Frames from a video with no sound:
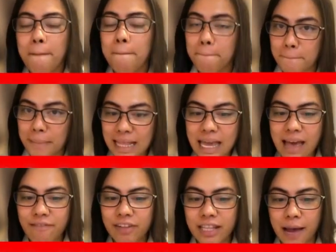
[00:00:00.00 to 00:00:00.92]
Many
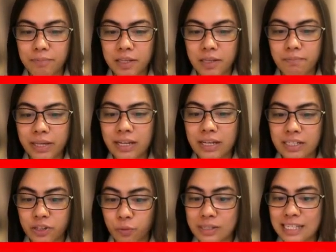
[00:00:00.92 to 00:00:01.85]
have adapted because
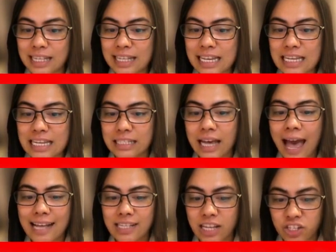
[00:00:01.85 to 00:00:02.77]
there was a need.
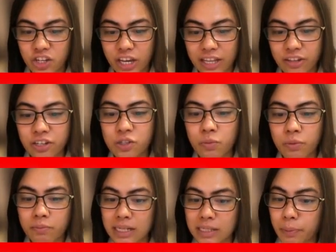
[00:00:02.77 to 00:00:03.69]
As educators, we
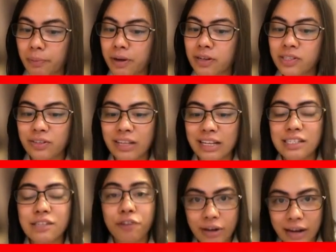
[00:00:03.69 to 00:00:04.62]
must prepare
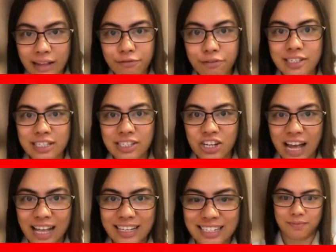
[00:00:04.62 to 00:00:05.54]
students for unforeseen
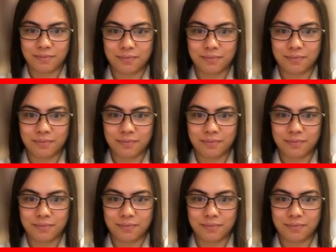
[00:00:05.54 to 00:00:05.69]
challenges.